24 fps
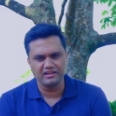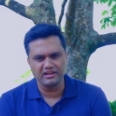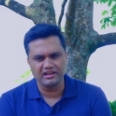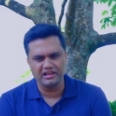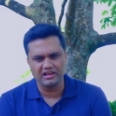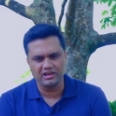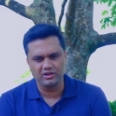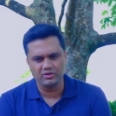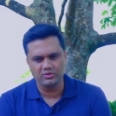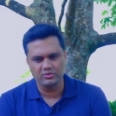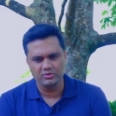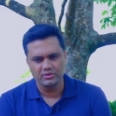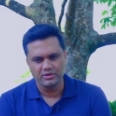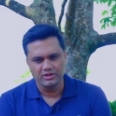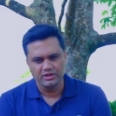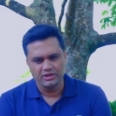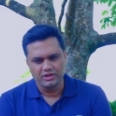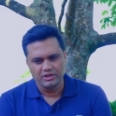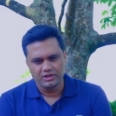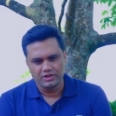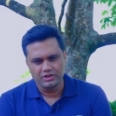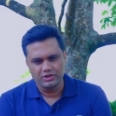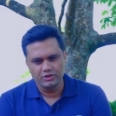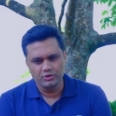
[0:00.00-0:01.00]
Now,
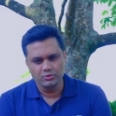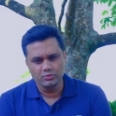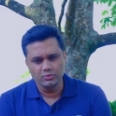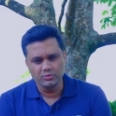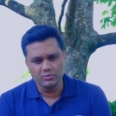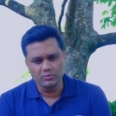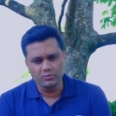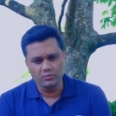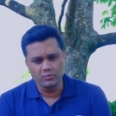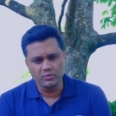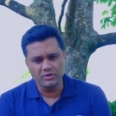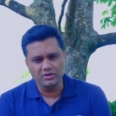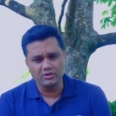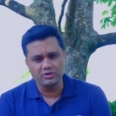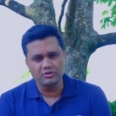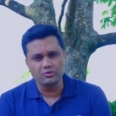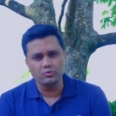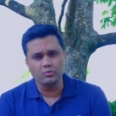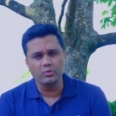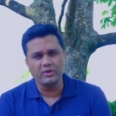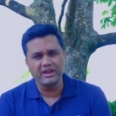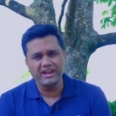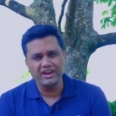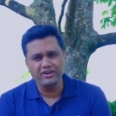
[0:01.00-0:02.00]
you will
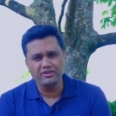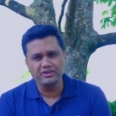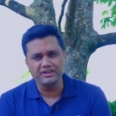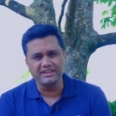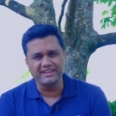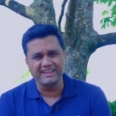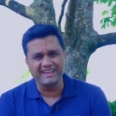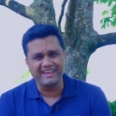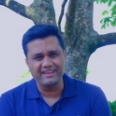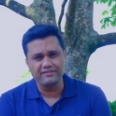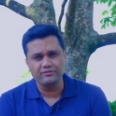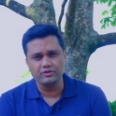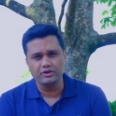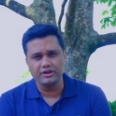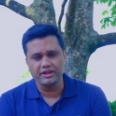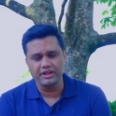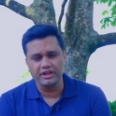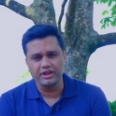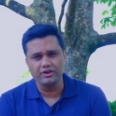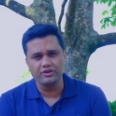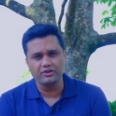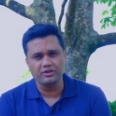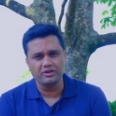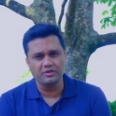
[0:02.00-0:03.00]
rarely ever
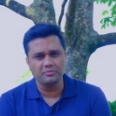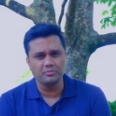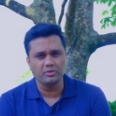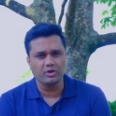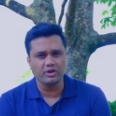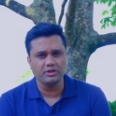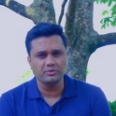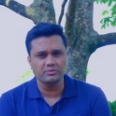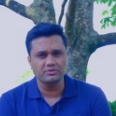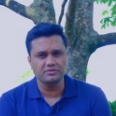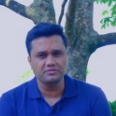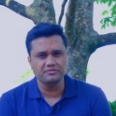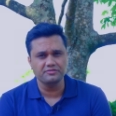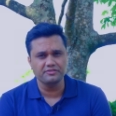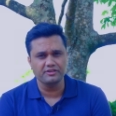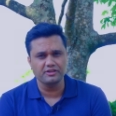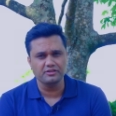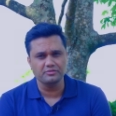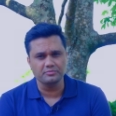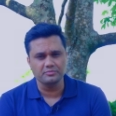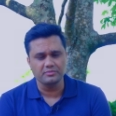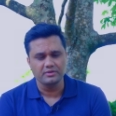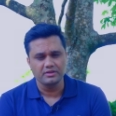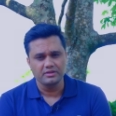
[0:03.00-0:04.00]
hear a Bollywood
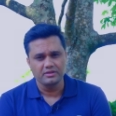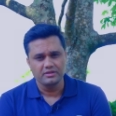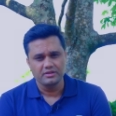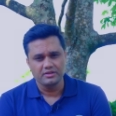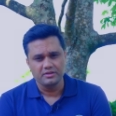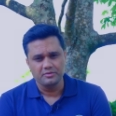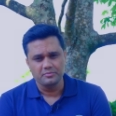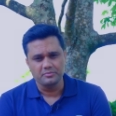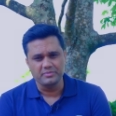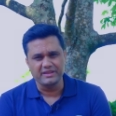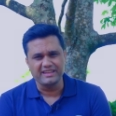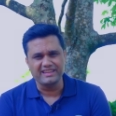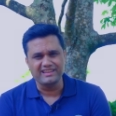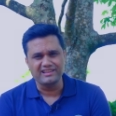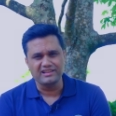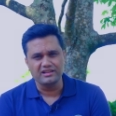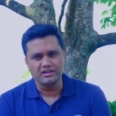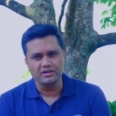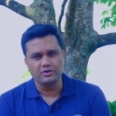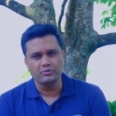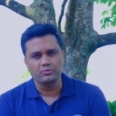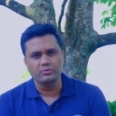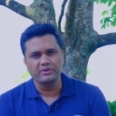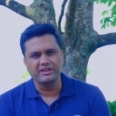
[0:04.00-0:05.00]
film being
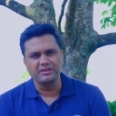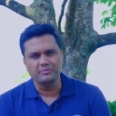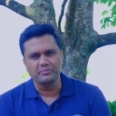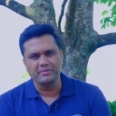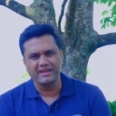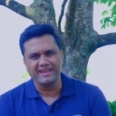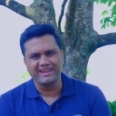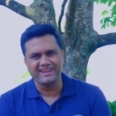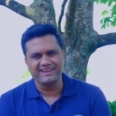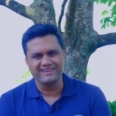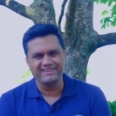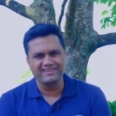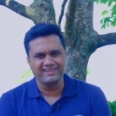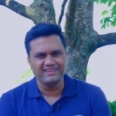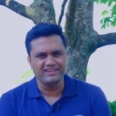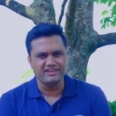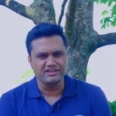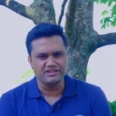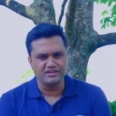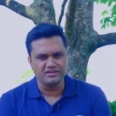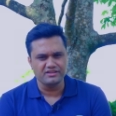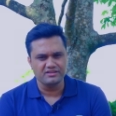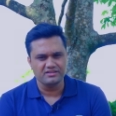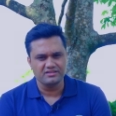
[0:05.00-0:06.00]
remade
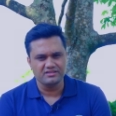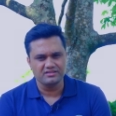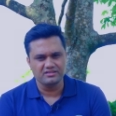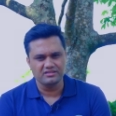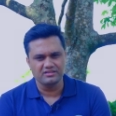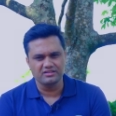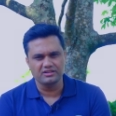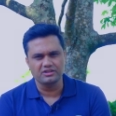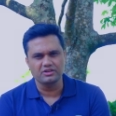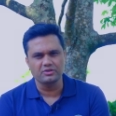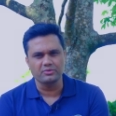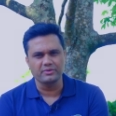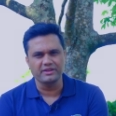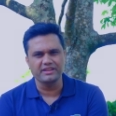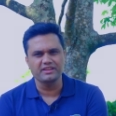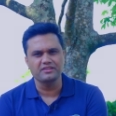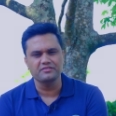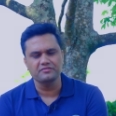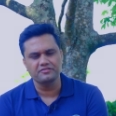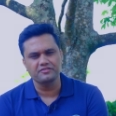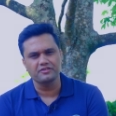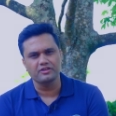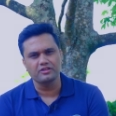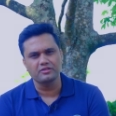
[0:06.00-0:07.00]
in a
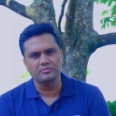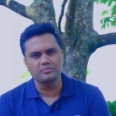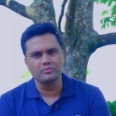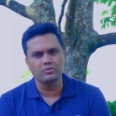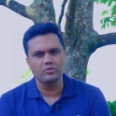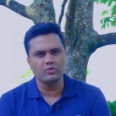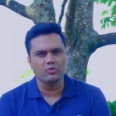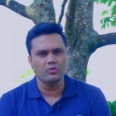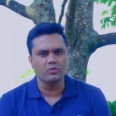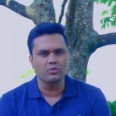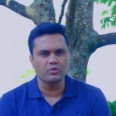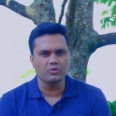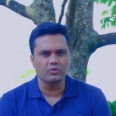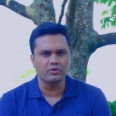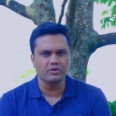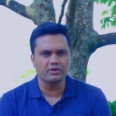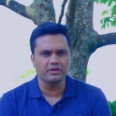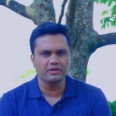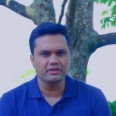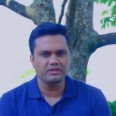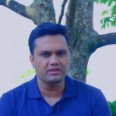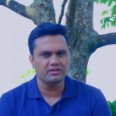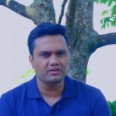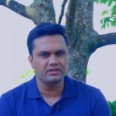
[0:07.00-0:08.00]
Korean film or
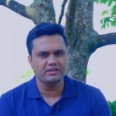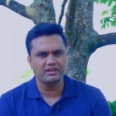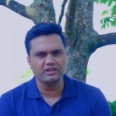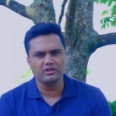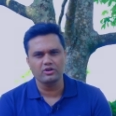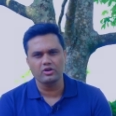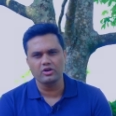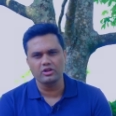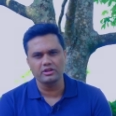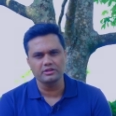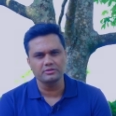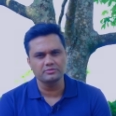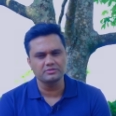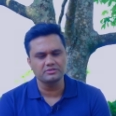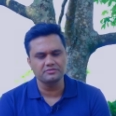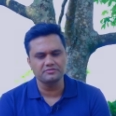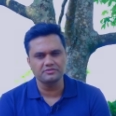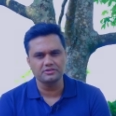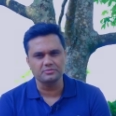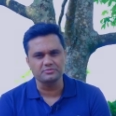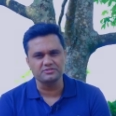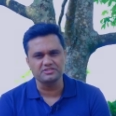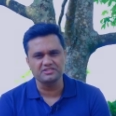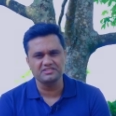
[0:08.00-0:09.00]
in a Hollywood
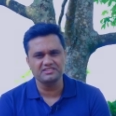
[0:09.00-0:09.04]
film.